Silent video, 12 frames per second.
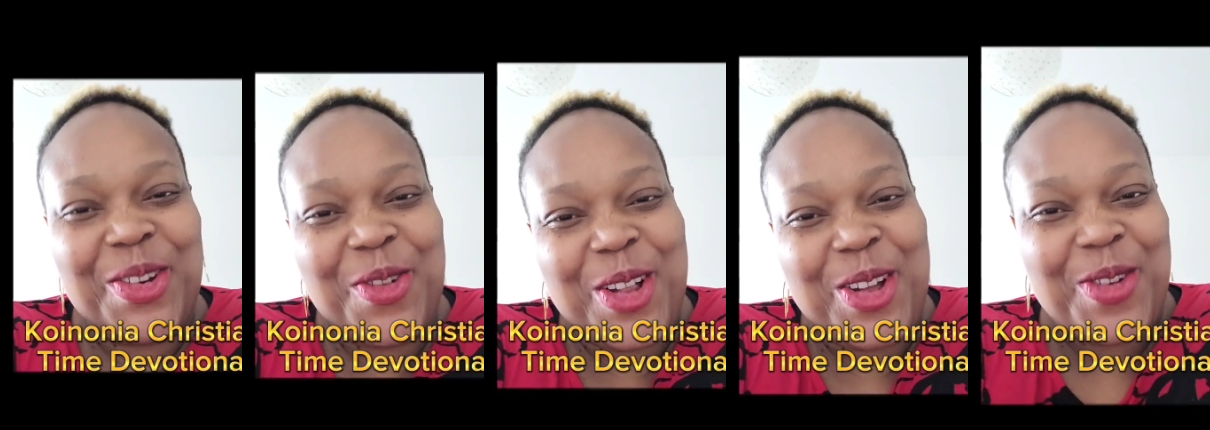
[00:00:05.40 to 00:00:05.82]
you're
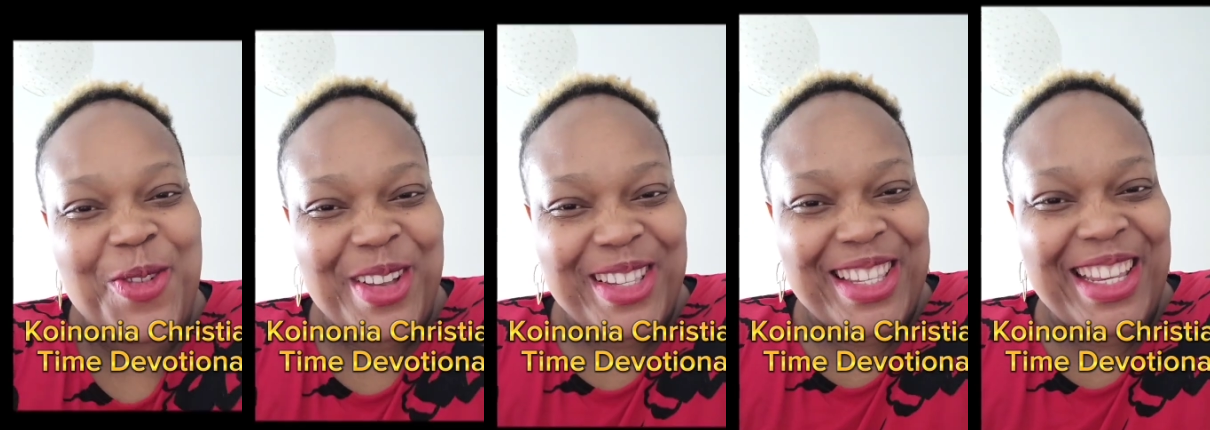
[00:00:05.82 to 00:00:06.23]
welcome
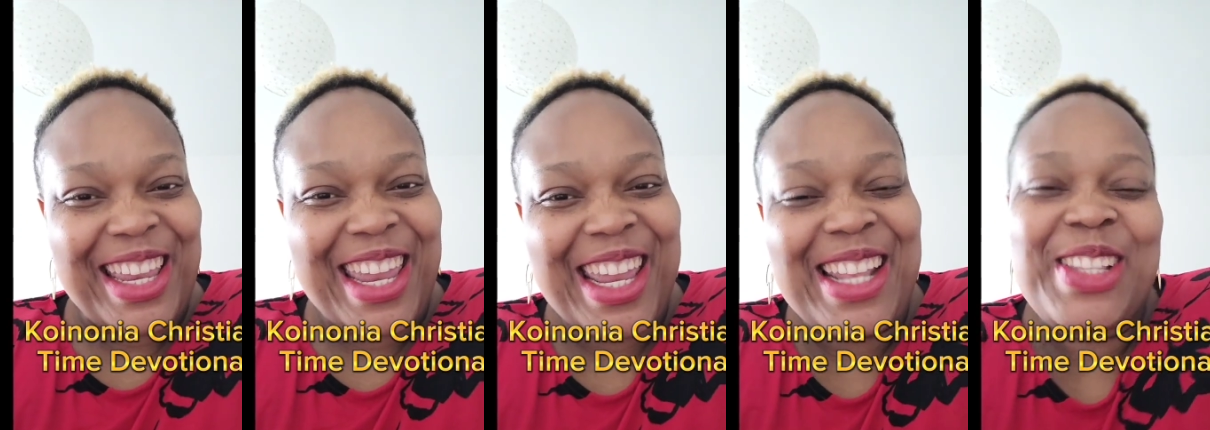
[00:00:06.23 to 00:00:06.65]
once
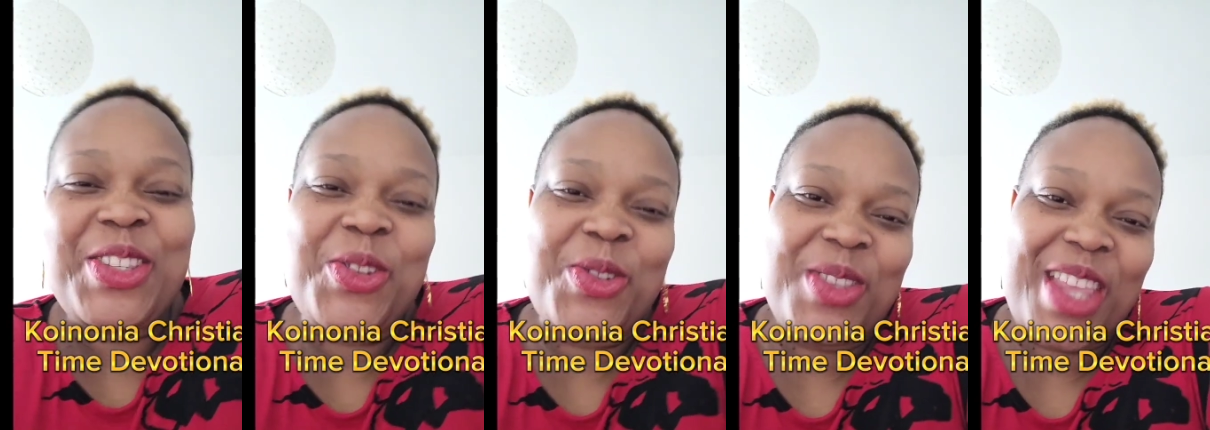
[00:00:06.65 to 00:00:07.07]
again
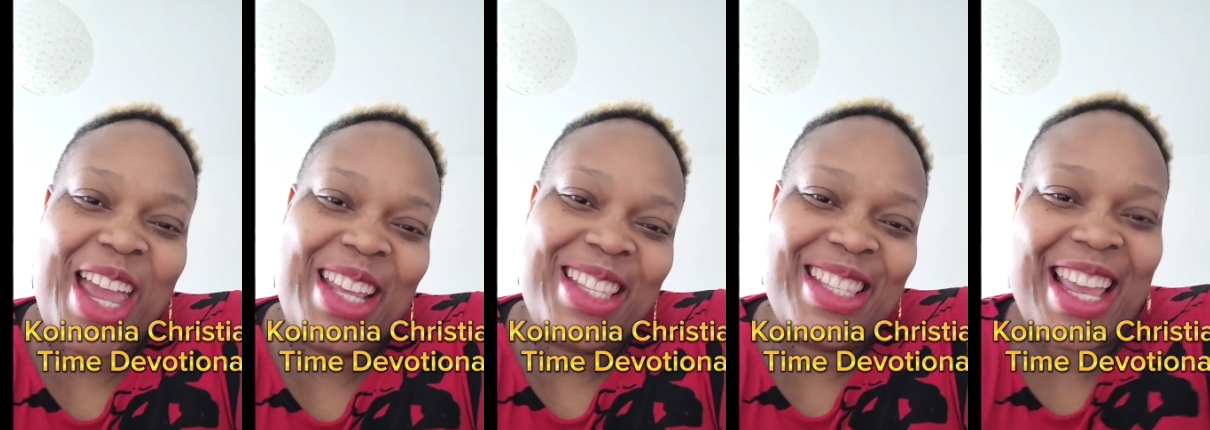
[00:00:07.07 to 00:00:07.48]
to
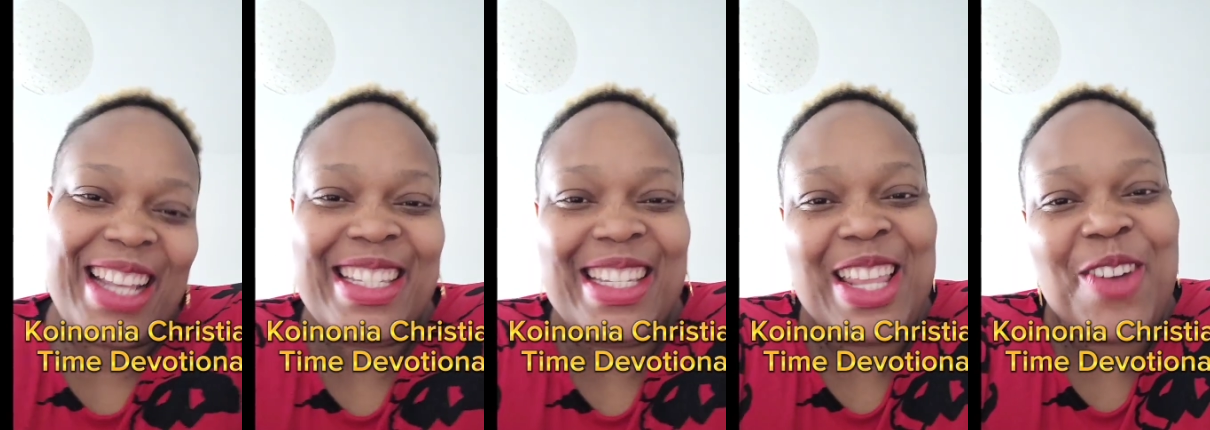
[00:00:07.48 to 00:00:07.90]

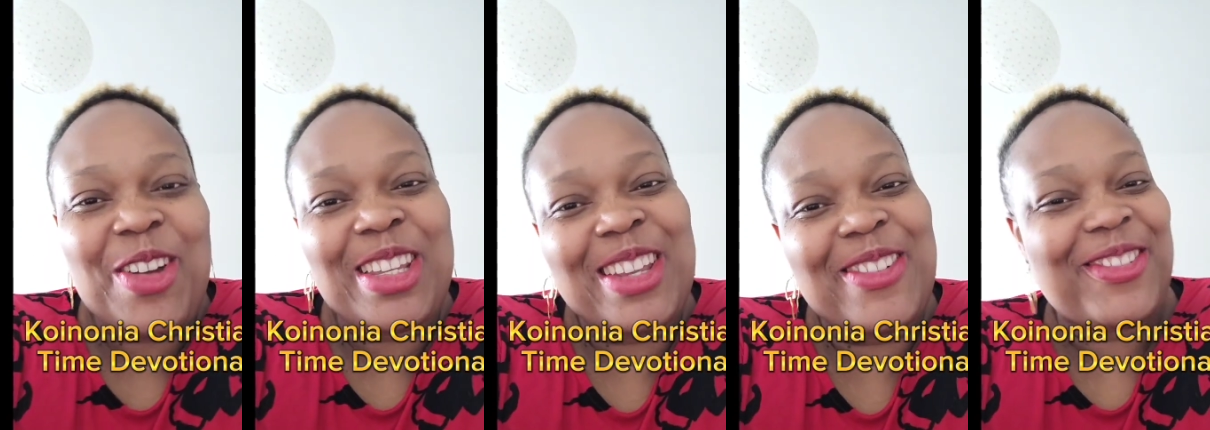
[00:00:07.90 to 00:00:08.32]
Dissecting Our
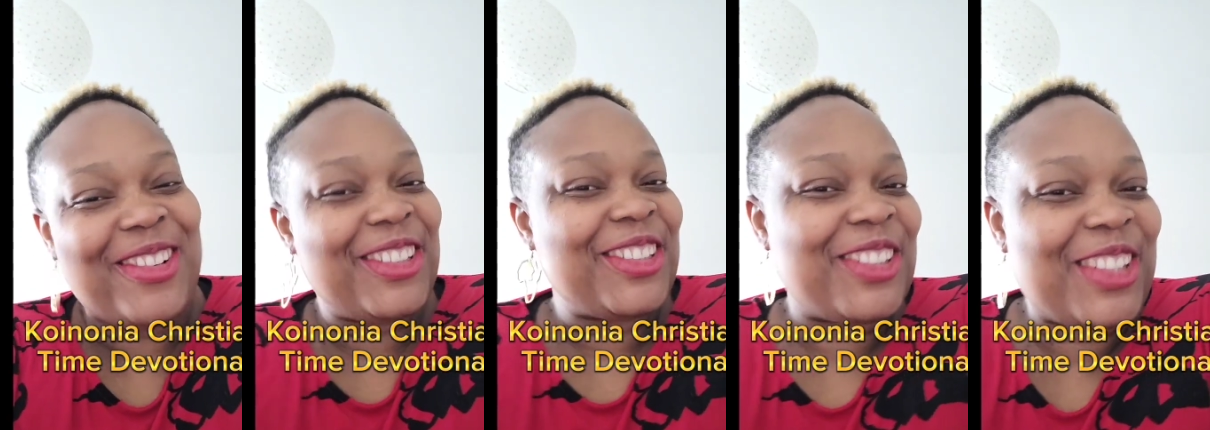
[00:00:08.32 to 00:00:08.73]

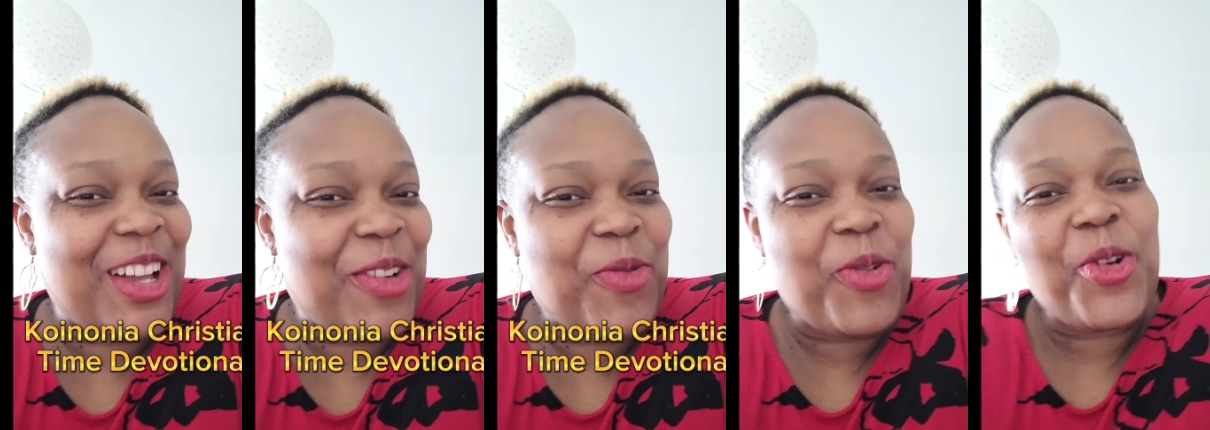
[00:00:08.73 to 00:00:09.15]

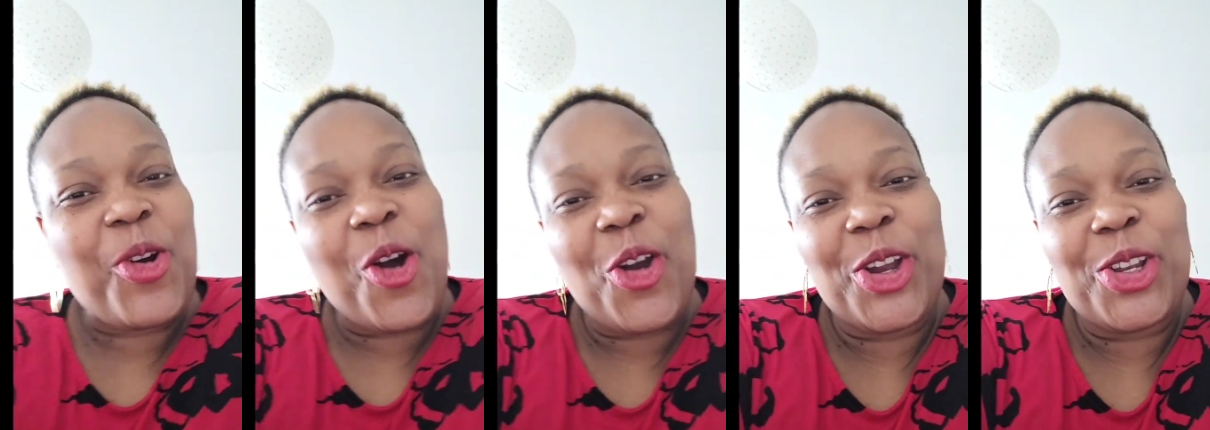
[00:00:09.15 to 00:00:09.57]
Devotional for
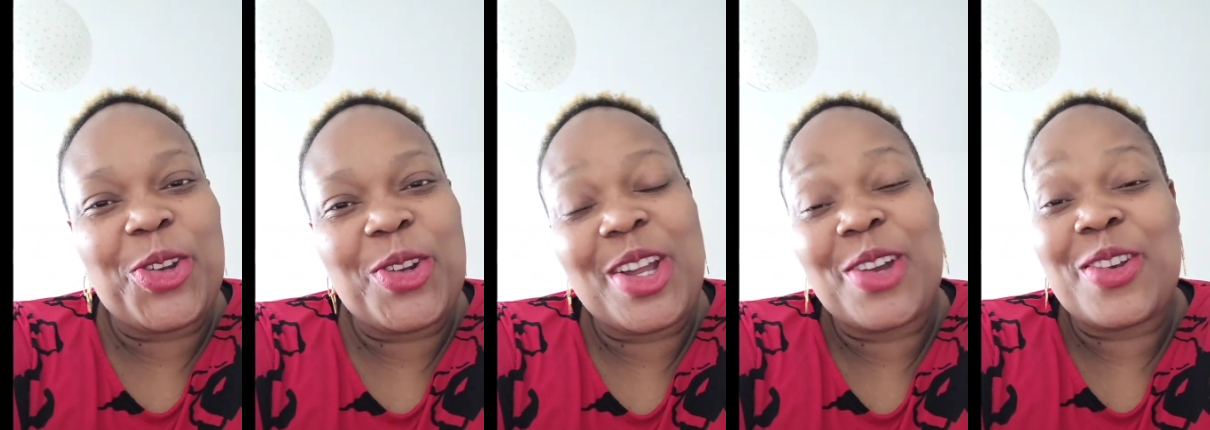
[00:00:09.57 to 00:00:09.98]

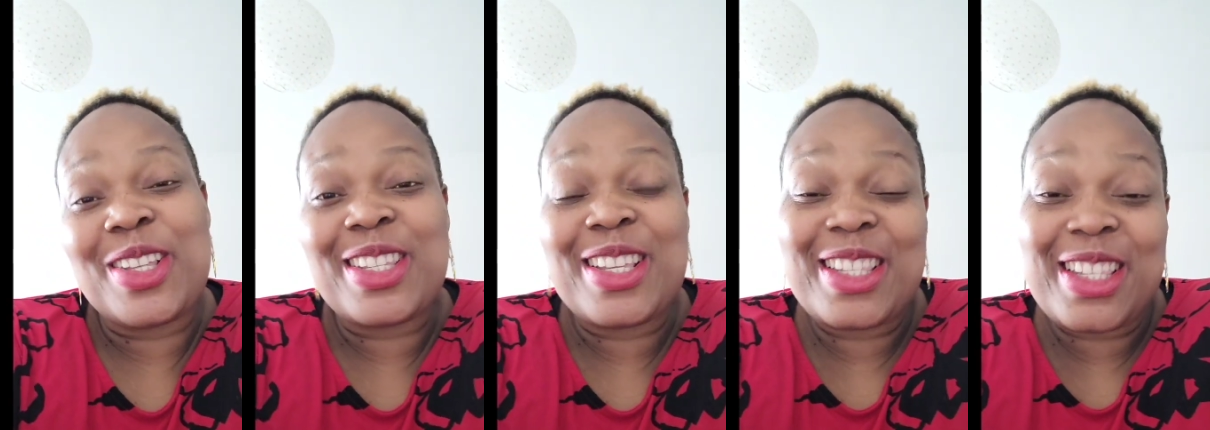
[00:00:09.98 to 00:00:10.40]
Koinonia
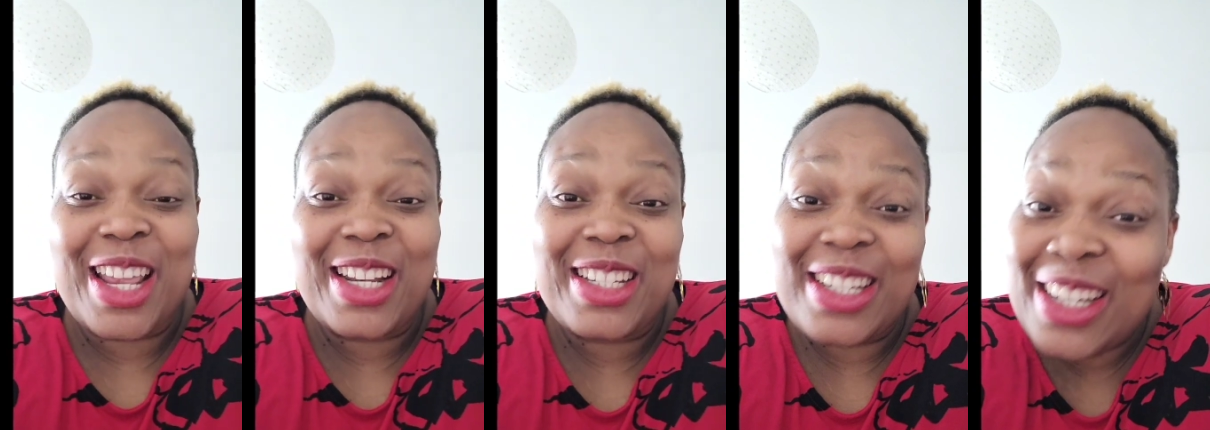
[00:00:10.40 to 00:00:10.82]
Christian
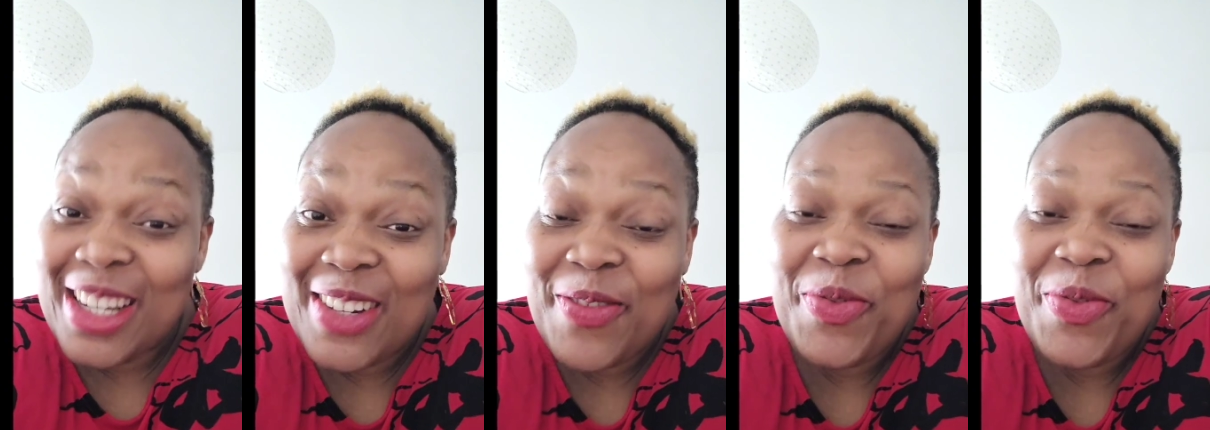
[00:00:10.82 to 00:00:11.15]
Center.